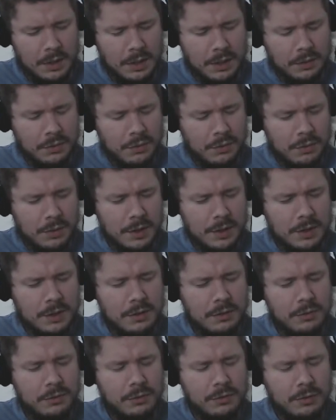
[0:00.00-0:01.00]
Ignoring
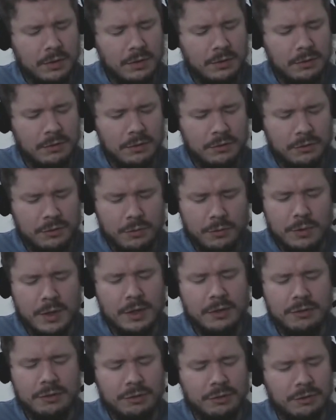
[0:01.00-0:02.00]
those
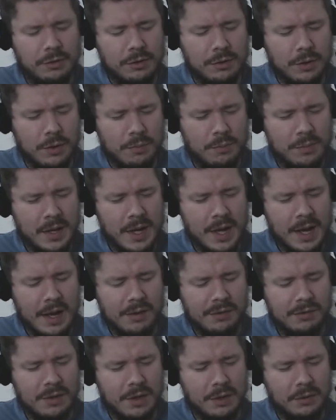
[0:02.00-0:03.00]
situations in our
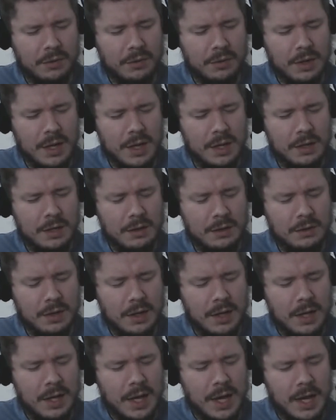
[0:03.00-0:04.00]
past that created
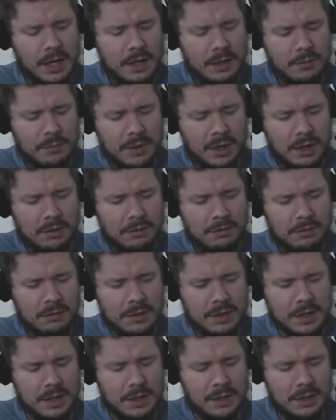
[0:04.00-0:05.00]

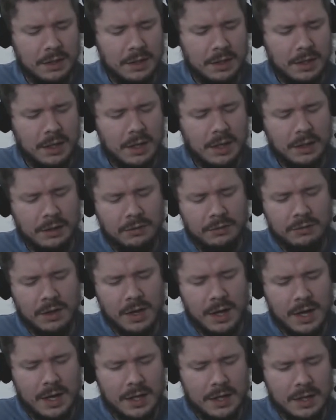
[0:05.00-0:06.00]
animosity,
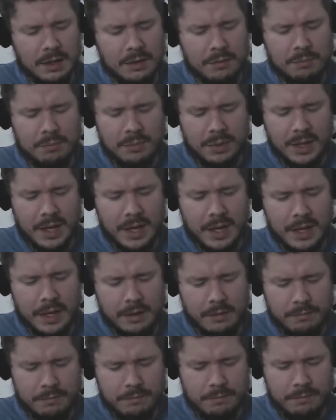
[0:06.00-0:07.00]
anxiety, and pain.